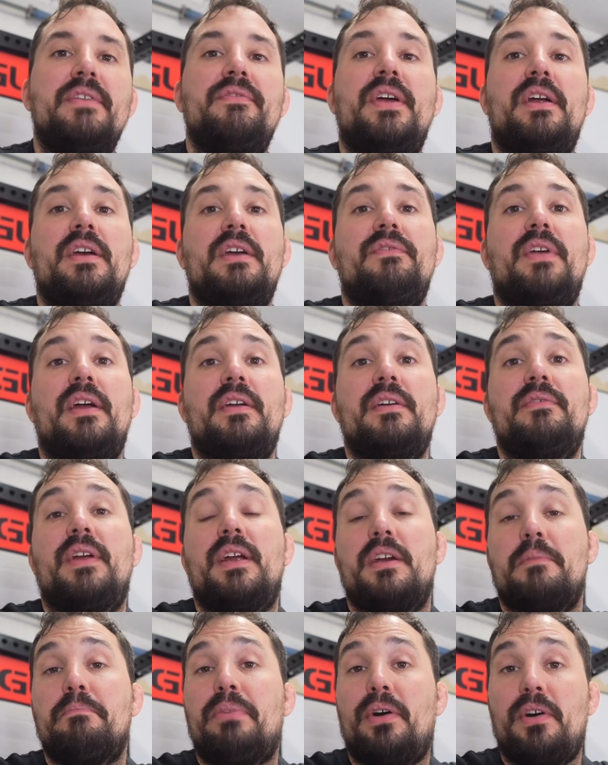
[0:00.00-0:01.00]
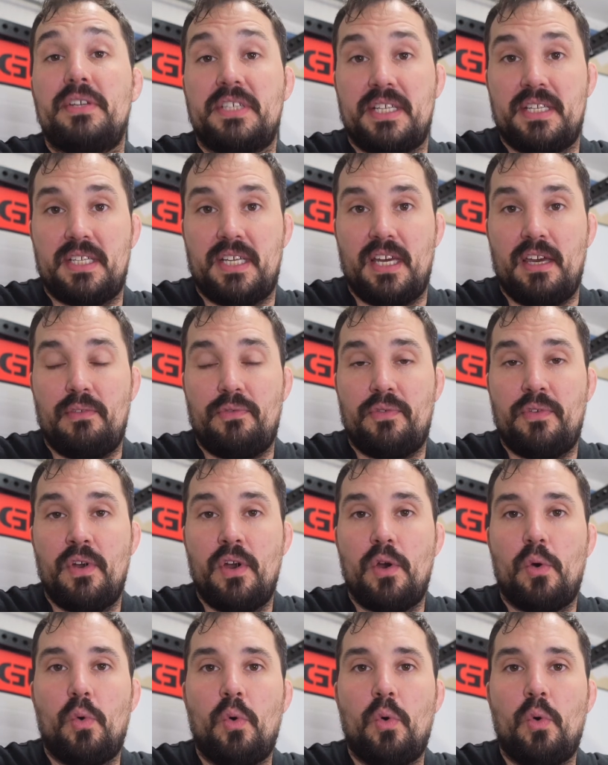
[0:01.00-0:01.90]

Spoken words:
very, very, very positive